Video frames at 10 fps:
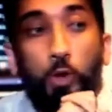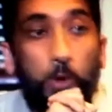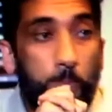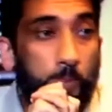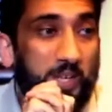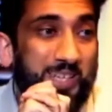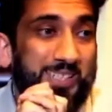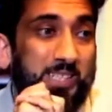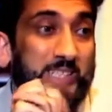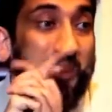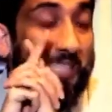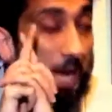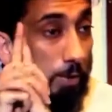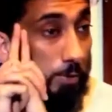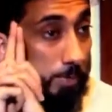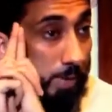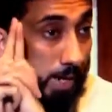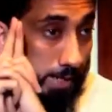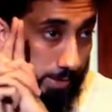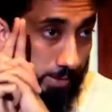Lub is a sound
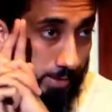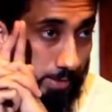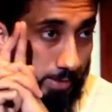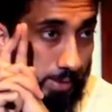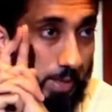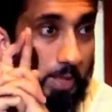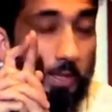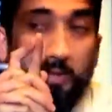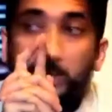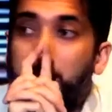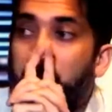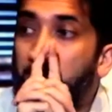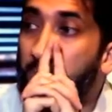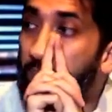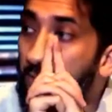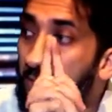mind that can